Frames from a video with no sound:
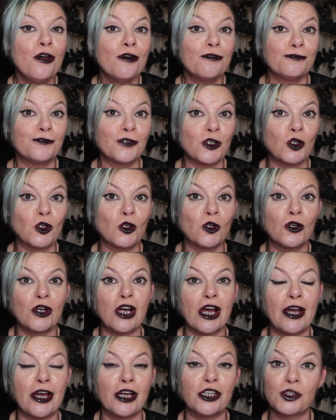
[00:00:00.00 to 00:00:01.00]

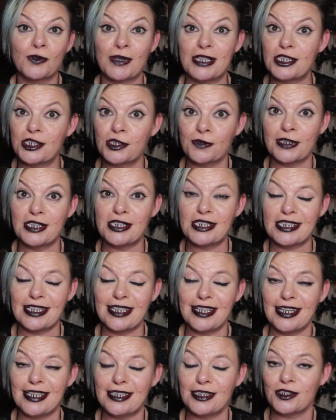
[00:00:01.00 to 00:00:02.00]
for
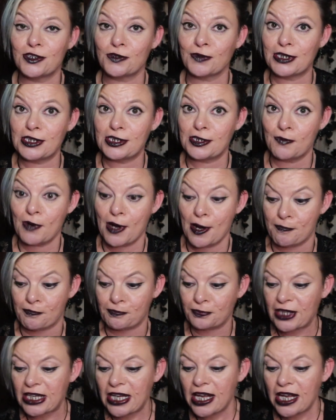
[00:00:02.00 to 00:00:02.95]
2020 into 21.